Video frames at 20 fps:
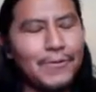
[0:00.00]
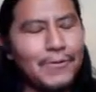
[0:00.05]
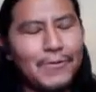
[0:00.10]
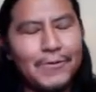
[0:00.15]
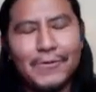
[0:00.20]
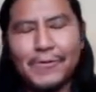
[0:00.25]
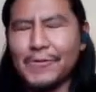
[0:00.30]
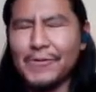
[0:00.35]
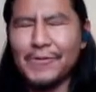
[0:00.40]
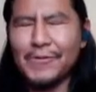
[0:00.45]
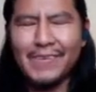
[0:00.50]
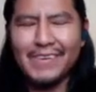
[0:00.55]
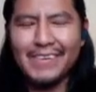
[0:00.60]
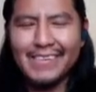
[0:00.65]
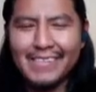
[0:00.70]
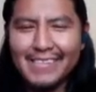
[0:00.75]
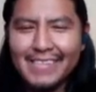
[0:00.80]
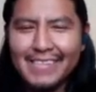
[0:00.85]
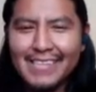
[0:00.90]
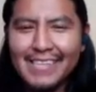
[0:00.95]

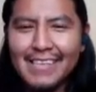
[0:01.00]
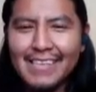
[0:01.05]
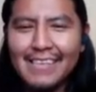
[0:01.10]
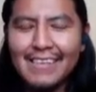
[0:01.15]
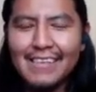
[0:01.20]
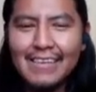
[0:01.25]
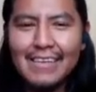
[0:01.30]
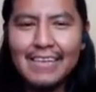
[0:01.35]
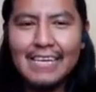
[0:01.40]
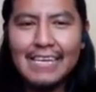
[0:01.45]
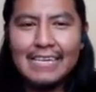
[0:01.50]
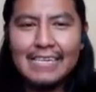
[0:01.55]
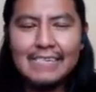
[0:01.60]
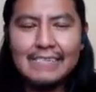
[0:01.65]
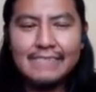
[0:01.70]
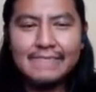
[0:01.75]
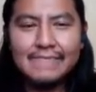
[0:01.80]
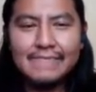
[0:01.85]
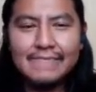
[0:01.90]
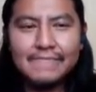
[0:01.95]

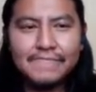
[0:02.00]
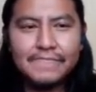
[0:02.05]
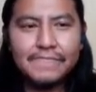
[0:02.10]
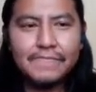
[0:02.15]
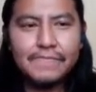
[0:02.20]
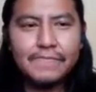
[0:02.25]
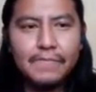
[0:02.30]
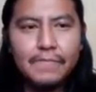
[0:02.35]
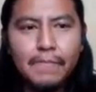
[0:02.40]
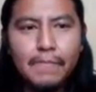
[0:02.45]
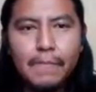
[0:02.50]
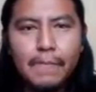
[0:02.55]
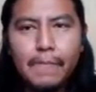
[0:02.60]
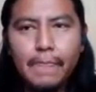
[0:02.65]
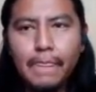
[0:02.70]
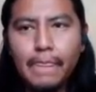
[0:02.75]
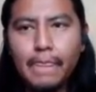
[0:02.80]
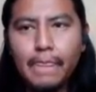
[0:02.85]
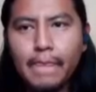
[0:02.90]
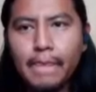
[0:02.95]

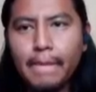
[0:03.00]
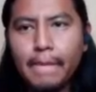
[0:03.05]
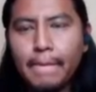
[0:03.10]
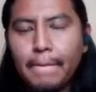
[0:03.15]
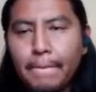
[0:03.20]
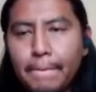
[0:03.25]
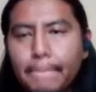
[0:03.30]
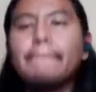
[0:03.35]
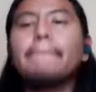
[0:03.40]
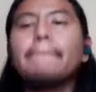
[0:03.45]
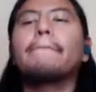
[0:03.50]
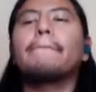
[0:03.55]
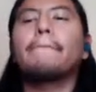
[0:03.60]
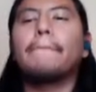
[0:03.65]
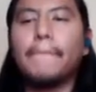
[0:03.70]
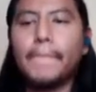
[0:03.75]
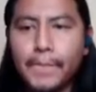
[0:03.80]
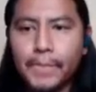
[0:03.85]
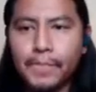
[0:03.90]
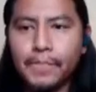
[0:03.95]

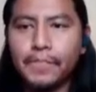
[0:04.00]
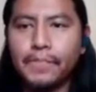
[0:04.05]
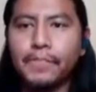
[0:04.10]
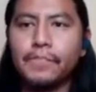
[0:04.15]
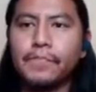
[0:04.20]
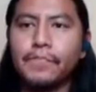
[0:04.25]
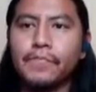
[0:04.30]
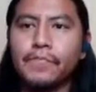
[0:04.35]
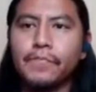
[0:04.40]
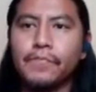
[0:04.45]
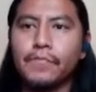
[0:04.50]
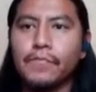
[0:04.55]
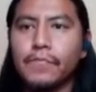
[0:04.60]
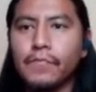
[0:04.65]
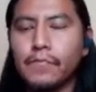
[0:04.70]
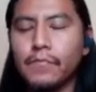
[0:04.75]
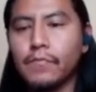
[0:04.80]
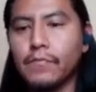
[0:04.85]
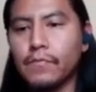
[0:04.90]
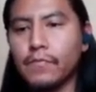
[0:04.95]

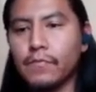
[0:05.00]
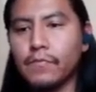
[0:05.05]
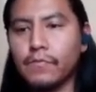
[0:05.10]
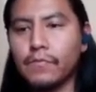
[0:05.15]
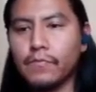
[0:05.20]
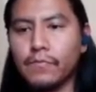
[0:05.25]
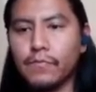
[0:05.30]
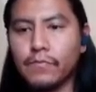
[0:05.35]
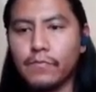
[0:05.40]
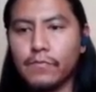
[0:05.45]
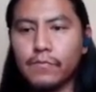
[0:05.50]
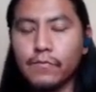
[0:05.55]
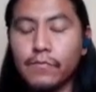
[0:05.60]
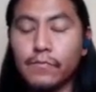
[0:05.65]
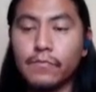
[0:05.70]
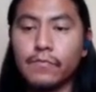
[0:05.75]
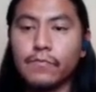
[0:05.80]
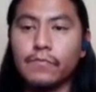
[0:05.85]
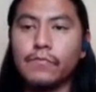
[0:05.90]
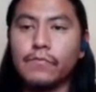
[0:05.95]

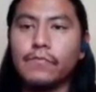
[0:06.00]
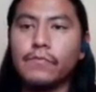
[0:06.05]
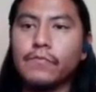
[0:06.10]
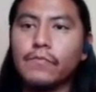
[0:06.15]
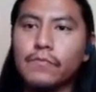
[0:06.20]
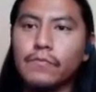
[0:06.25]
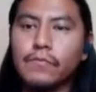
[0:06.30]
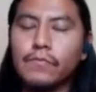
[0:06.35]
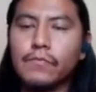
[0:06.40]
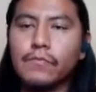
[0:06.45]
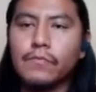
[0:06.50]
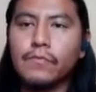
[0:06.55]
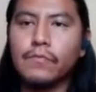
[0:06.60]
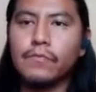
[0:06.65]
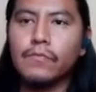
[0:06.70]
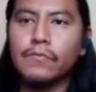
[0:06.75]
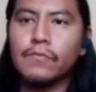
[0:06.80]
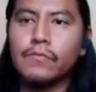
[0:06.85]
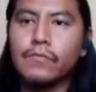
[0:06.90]
(silent)